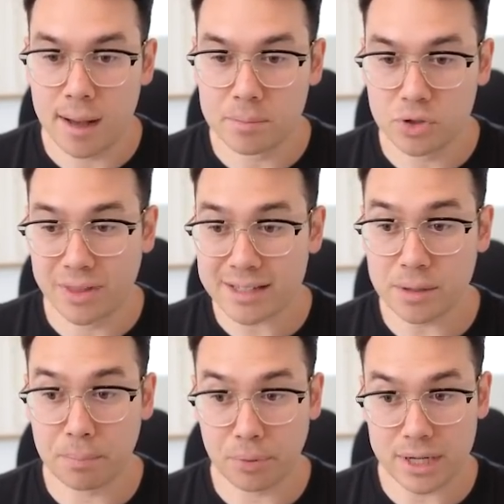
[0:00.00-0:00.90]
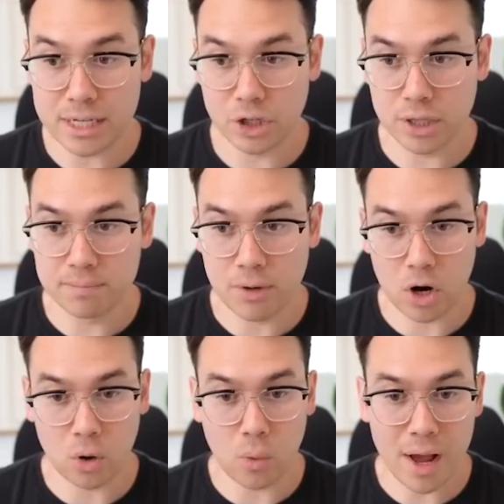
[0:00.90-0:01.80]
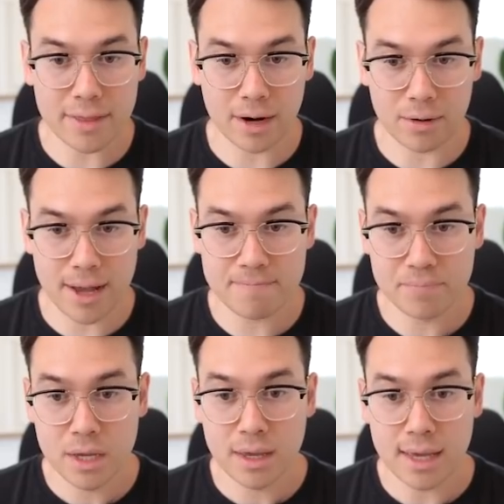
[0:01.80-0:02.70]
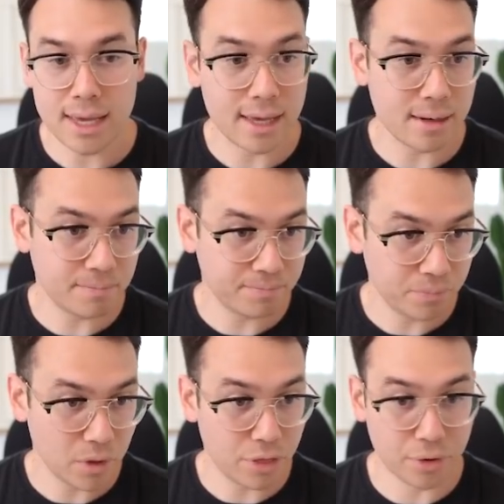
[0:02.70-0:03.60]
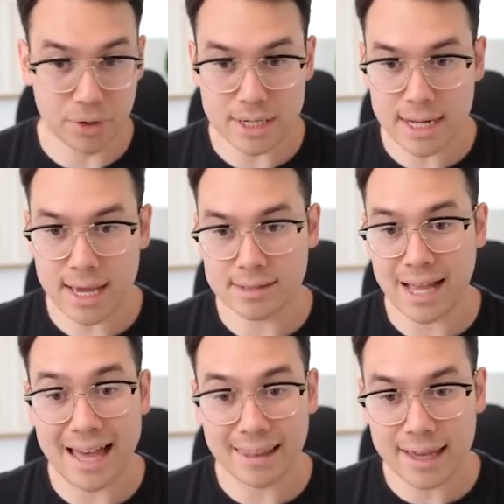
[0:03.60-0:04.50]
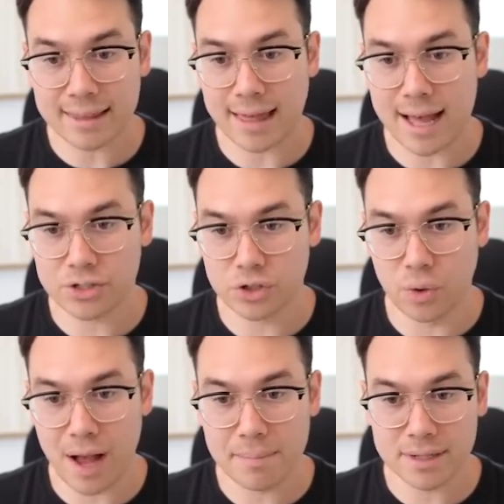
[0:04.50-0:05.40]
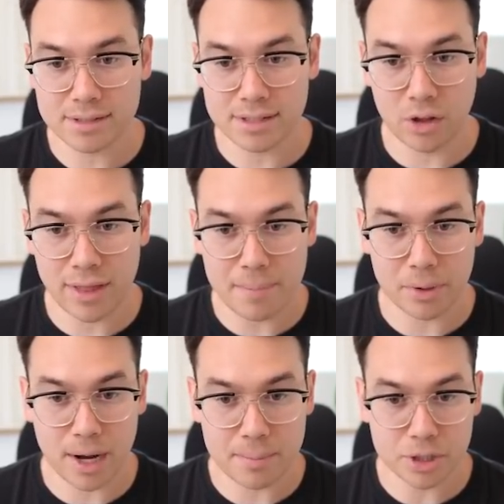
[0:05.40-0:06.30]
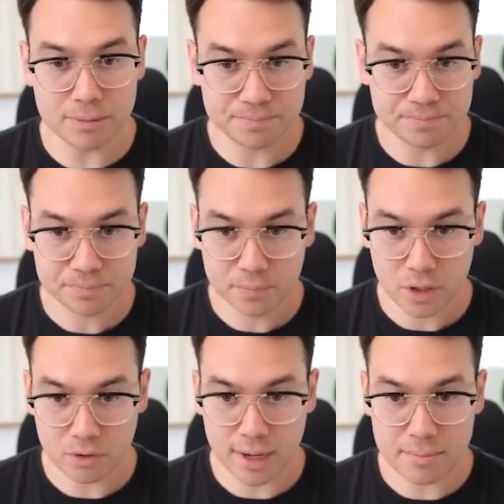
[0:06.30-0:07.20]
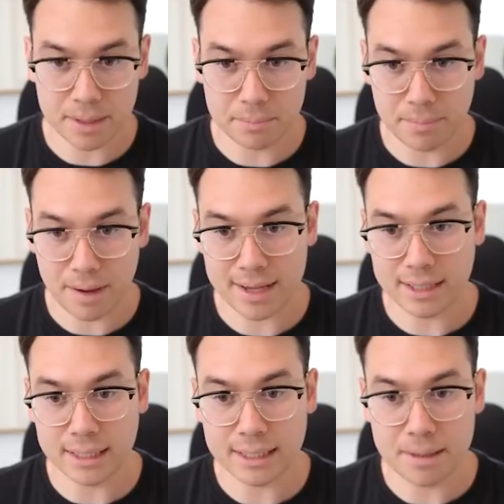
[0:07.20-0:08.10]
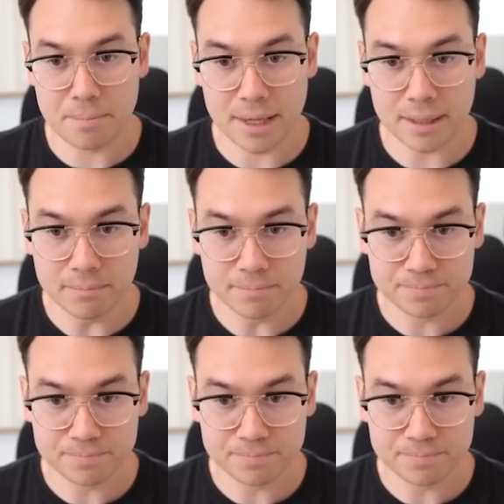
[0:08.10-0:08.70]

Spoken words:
So that's a pretty good ROI there, right? In 30 days. I like that. So I'm going to sell that put option, okay? By clicking the bid.